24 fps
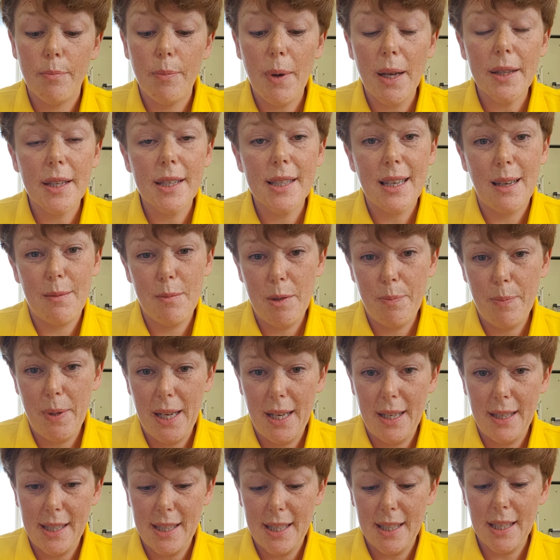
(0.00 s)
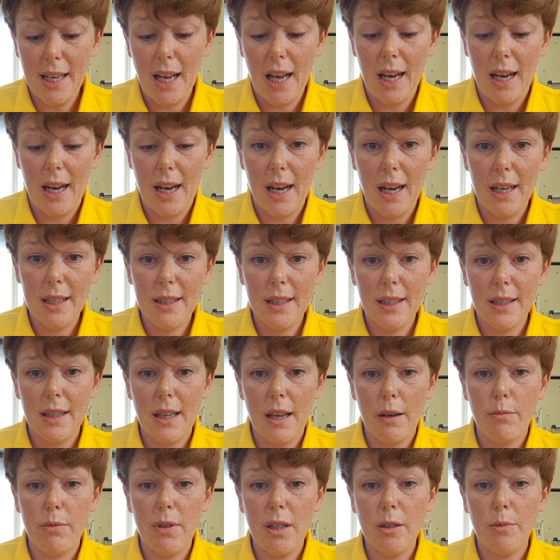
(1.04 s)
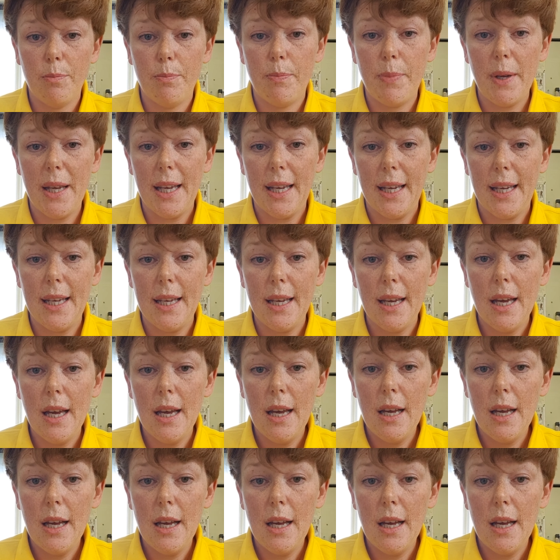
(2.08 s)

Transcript: By the time the penis is hard, there will be